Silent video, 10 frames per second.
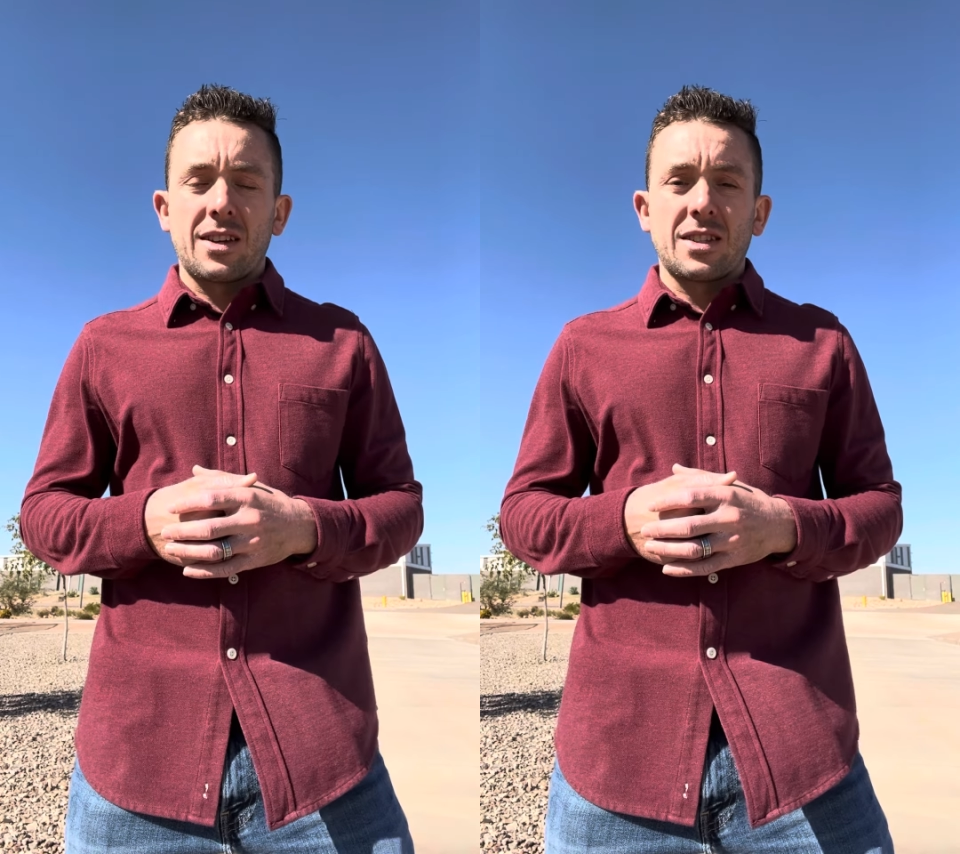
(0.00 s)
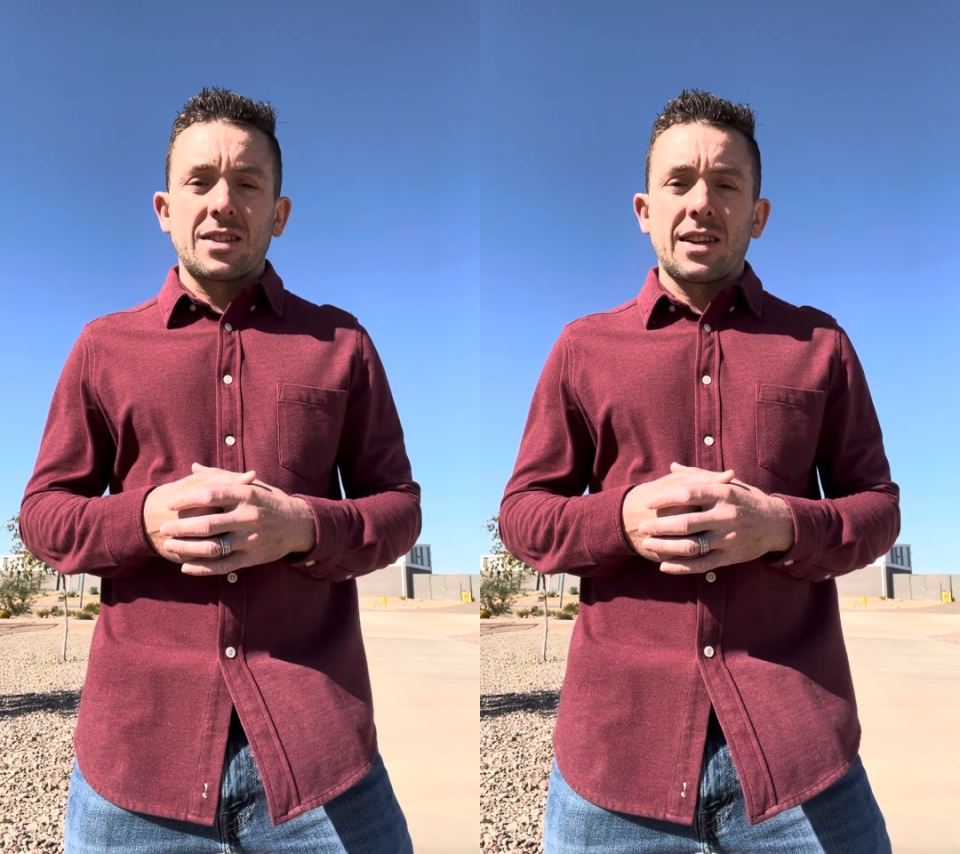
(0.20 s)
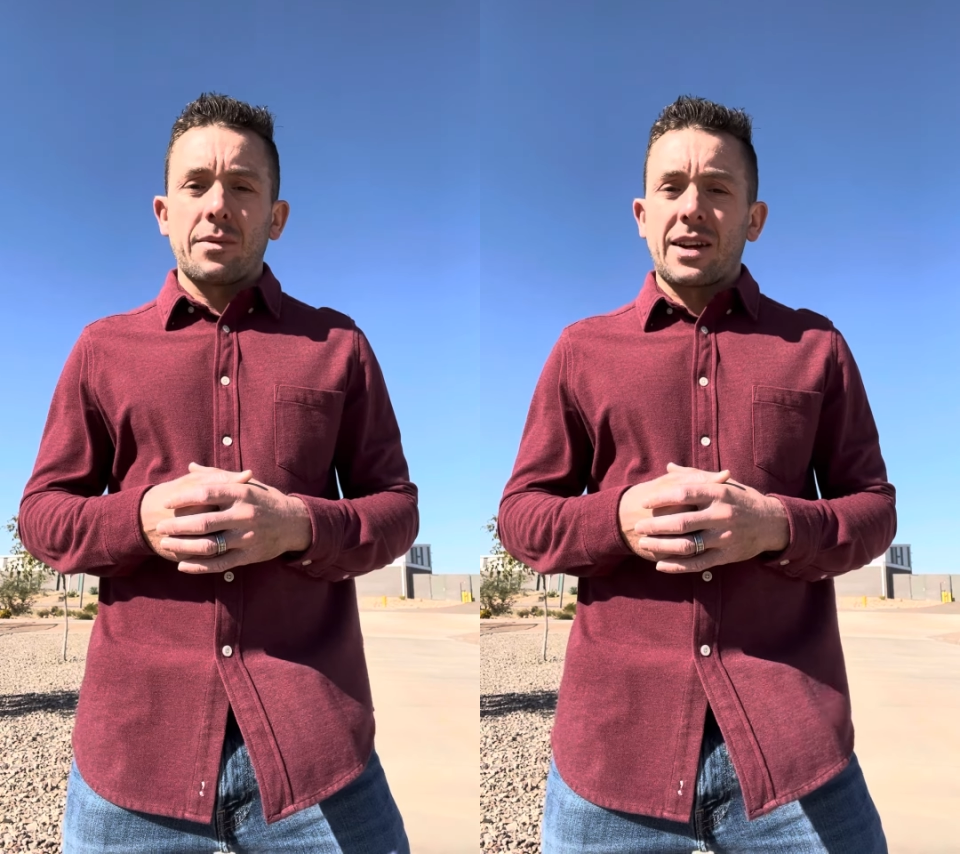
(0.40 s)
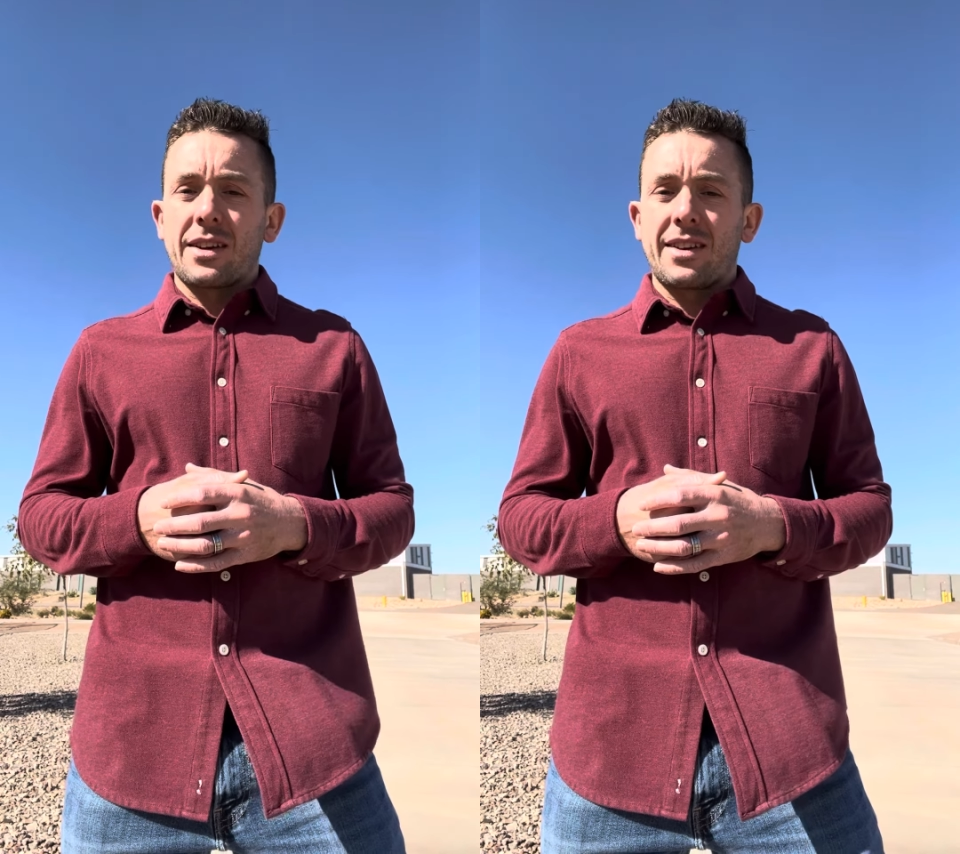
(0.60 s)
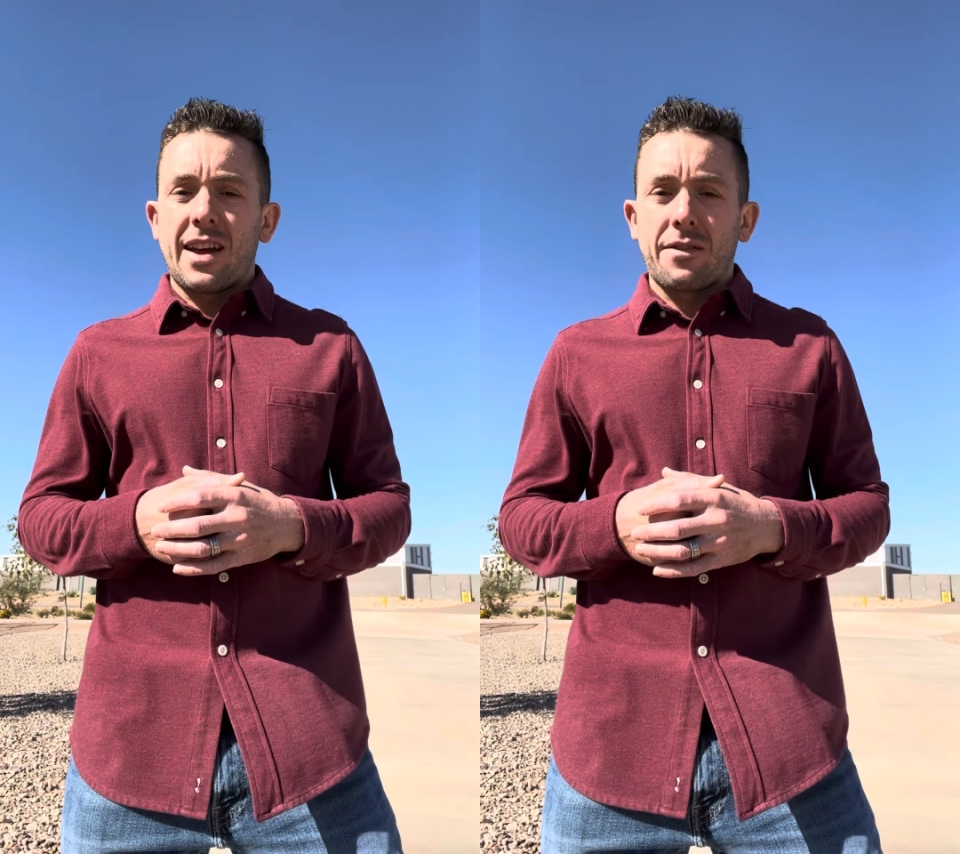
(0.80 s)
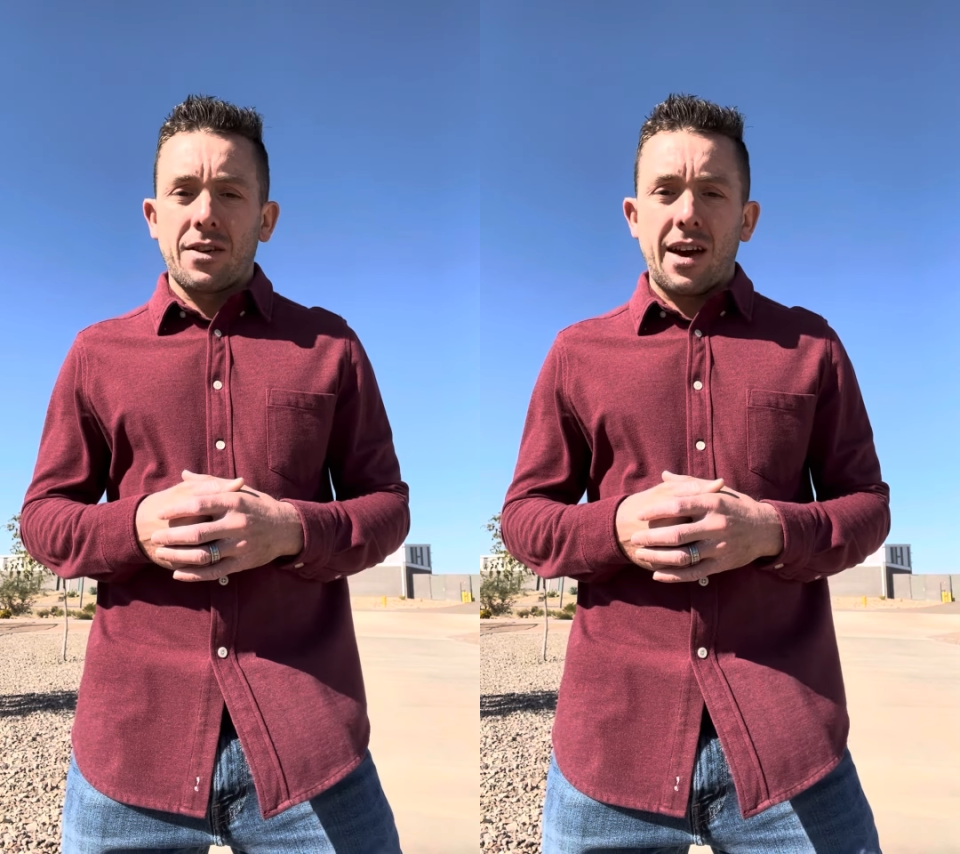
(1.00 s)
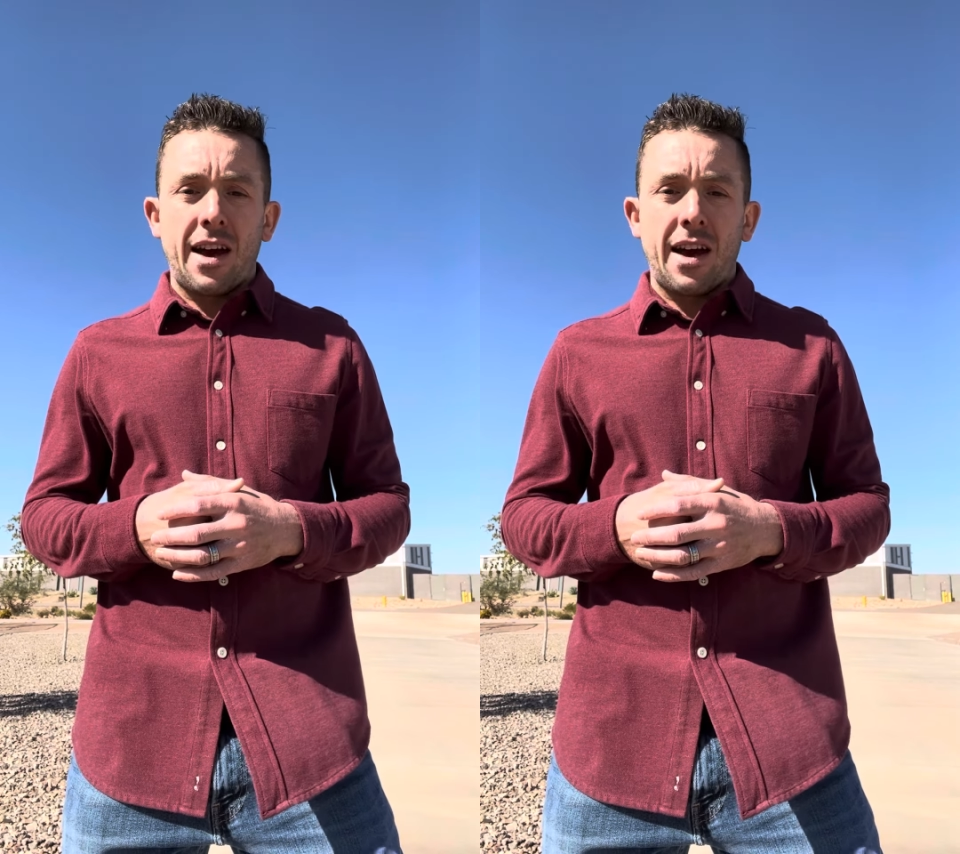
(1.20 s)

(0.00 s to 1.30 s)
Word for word: this is something I'd never,